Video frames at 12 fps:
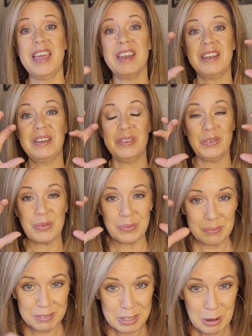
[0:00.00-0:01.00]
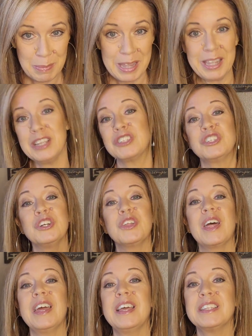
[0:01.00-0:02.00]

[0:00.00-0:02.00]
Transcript: and making sure that